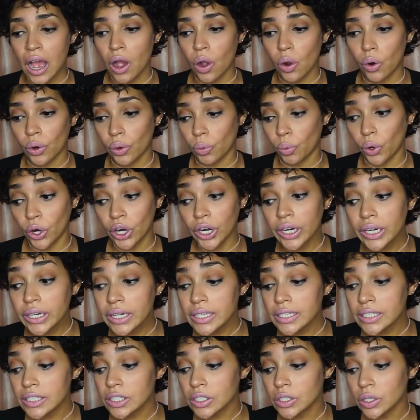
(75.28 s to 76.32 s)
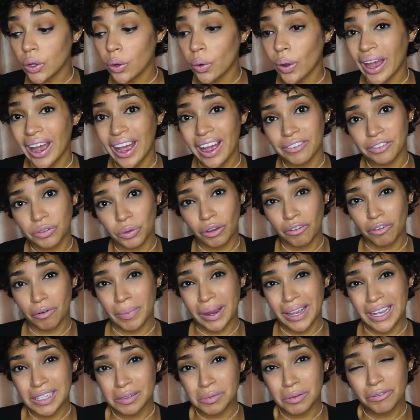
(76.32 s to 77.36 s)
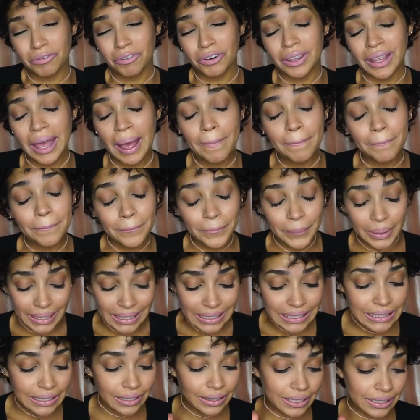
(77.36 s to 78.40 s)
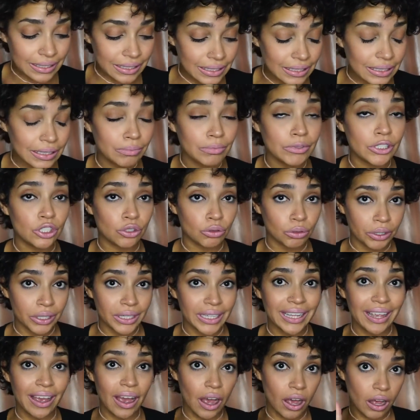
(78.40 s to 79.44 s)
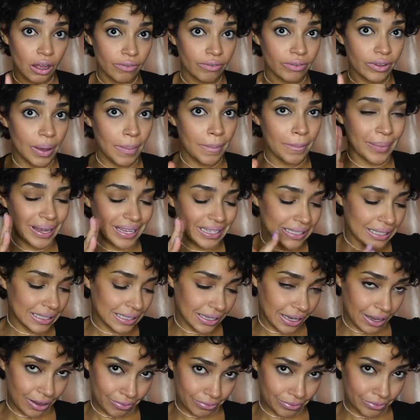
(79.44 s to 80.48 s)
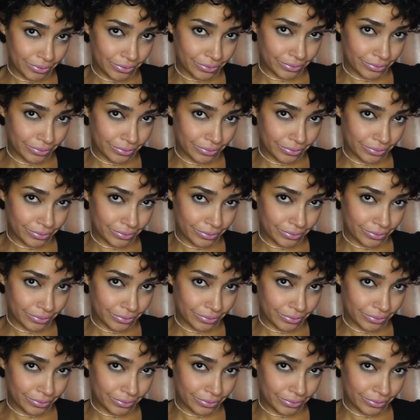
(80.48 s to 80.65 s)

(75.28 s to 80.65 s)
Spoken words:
or work, so I have to wait for my husband for that. But this is the majority of my stuff.